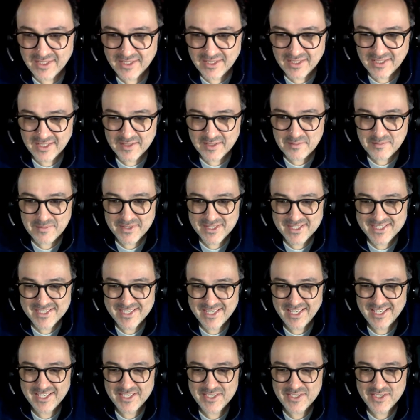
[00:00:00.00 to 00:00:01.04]
Let me
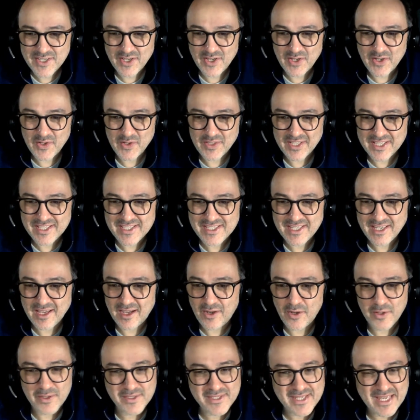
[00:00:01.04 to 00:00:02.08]
see. So let's see.
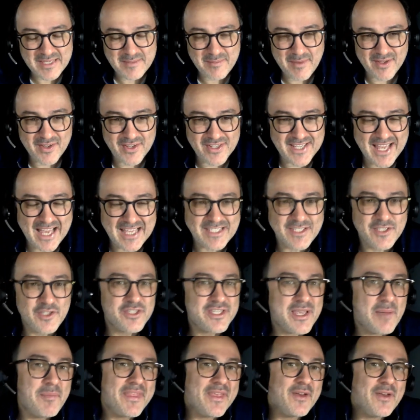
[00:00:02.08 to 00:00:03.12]
Oh, SaaS Mantra has access to
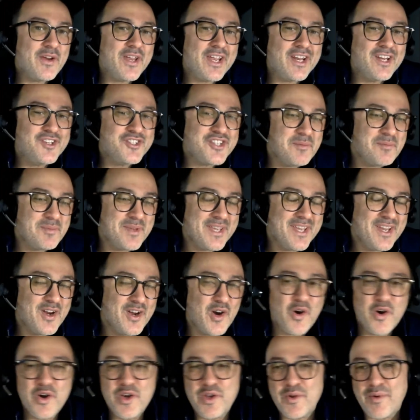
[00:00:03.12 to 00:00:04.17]
Sampath. Are you going to jump
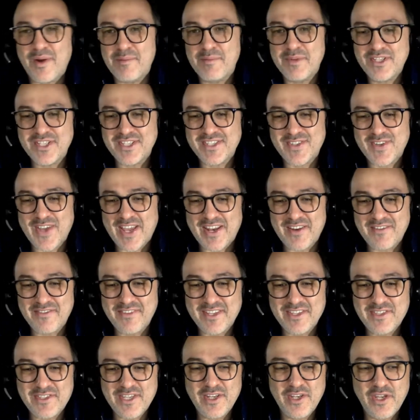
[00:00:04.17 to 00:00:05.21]
here, or do you want me just to kind of
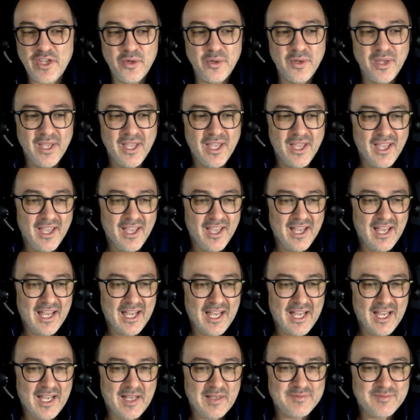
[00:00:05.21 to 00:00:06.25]
continue?
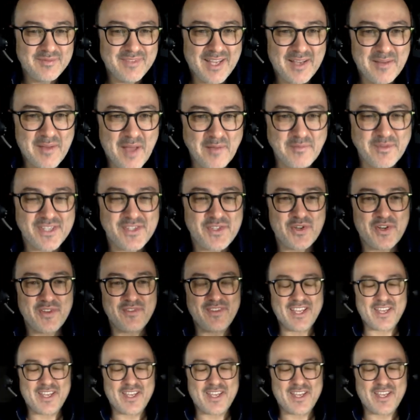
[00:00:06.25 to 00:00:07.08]
I'm just sort of I